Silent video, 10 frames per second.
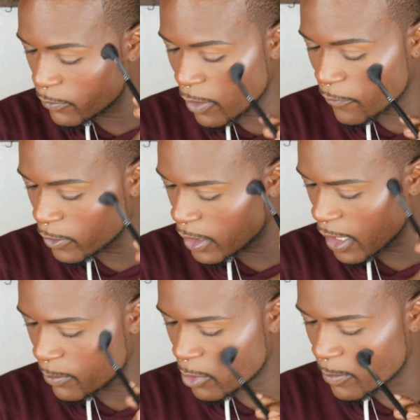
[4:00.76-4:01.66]
rough on
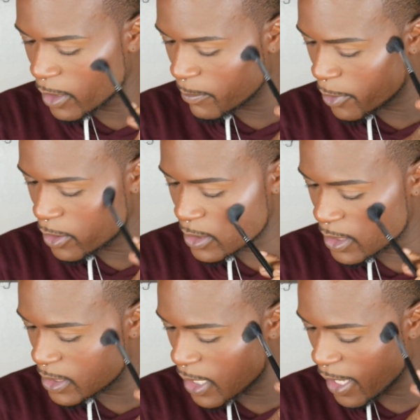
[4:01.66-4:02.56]
camera, but in person
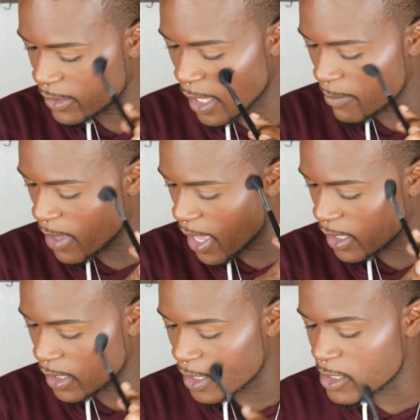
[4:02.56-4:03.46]
it's not that
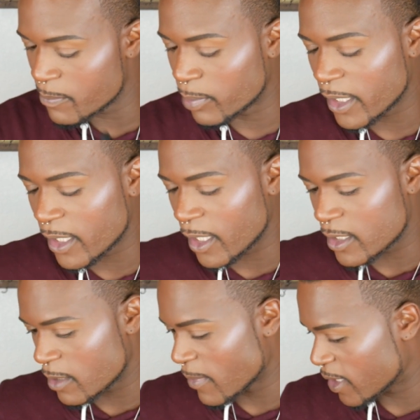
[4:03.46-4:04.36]
bad. It is blending
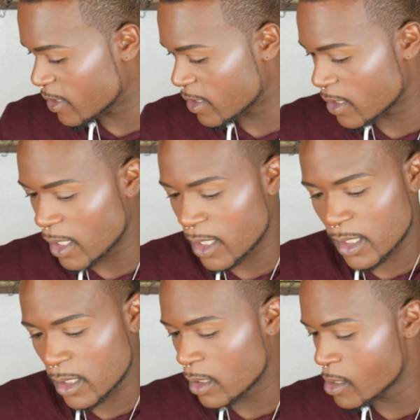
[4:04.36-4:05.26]
into my
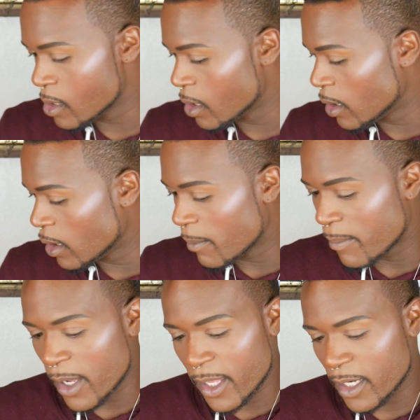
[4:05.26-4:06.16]
skin,
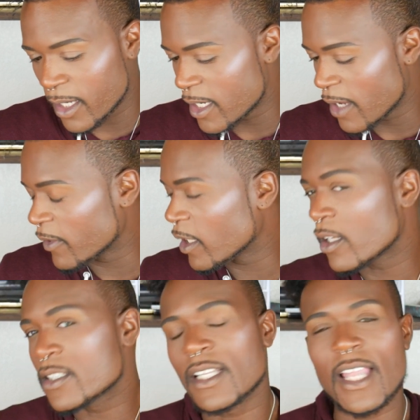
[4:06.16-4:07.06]
but it definitely
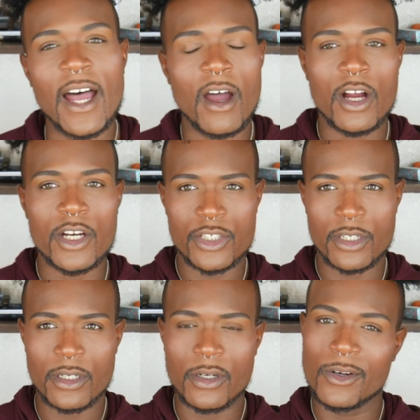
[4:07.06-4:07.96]
looks a lot
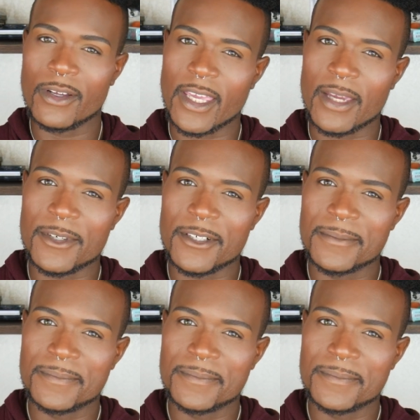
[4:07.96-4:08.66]
harsher on camera.